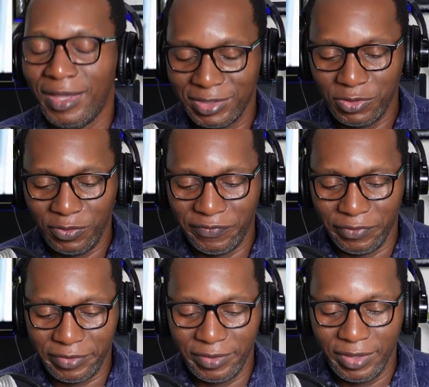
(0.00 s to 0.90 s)
And so
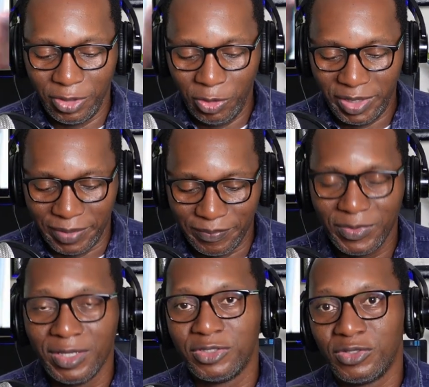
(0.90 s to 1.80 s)
forth. Okay,
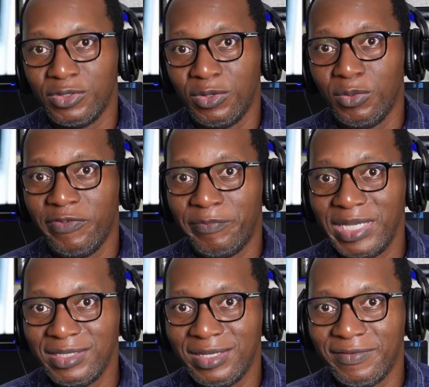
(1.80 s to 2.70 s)
so we've
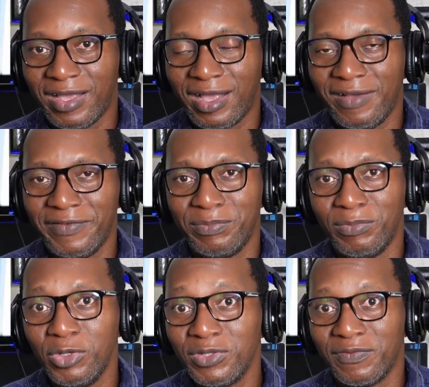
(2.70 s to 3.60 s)
basically covered
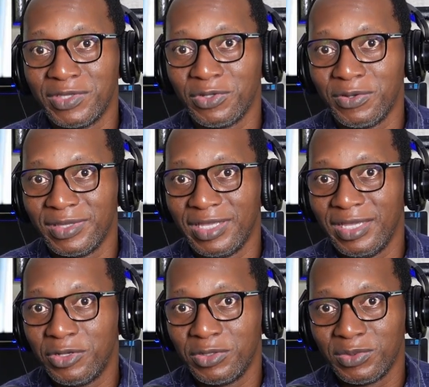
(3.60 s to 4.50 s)
most of the song
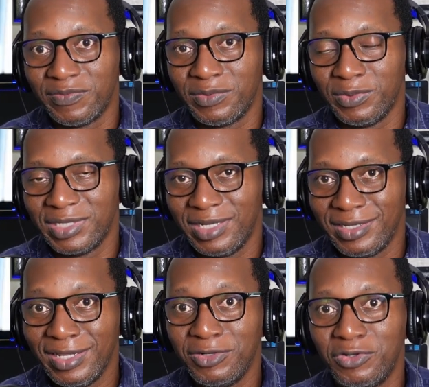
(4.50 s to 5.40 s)
there, because we
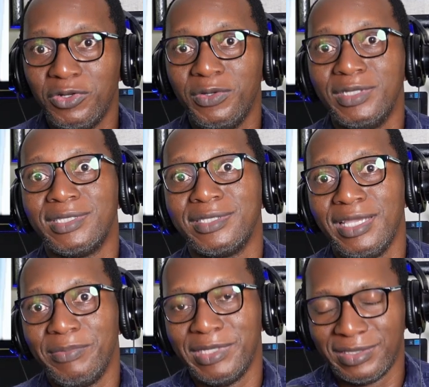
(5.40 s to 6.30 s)
said intro is the
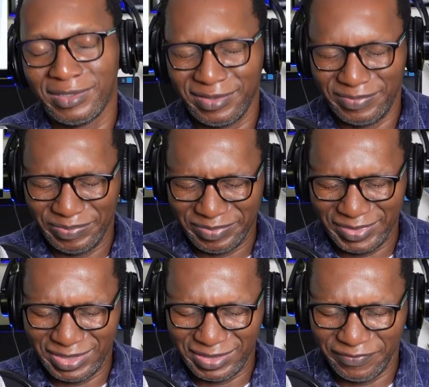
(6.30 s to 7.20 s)
same as the
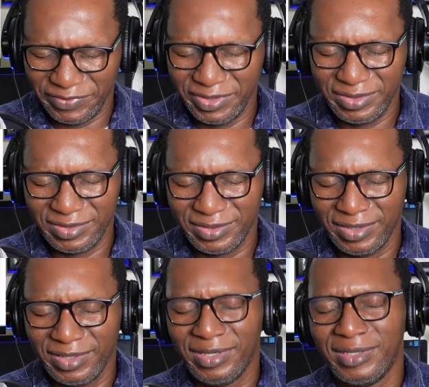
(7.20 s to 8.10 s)
verse,
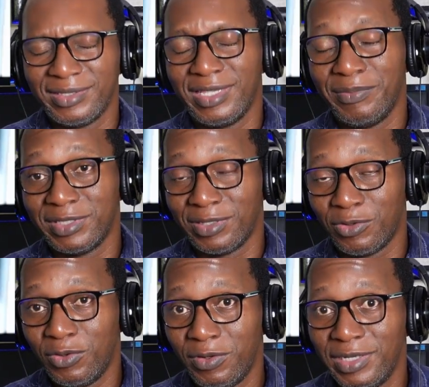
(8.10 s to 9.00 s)
same as the
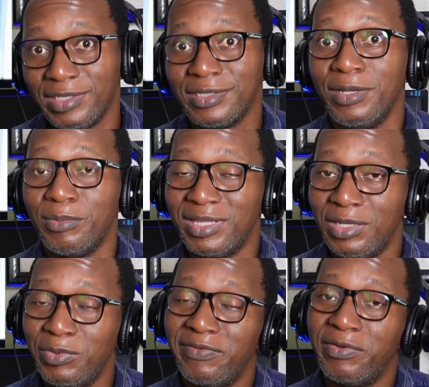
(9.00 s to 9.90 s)
chorus, but
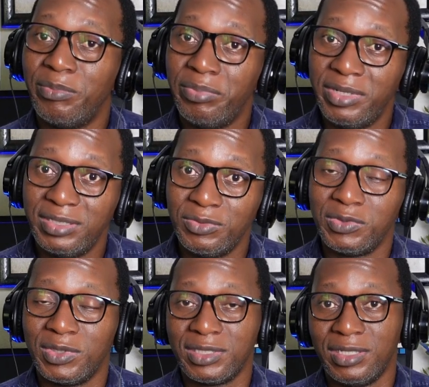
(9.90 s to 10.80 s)
then we have a bridge
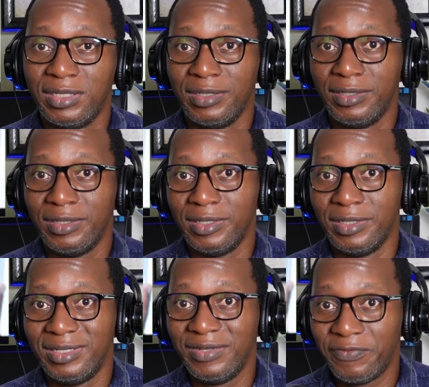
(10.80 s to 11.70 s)
which was in
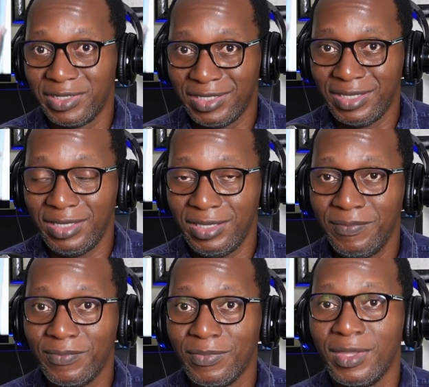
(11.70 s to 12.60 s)
a different key.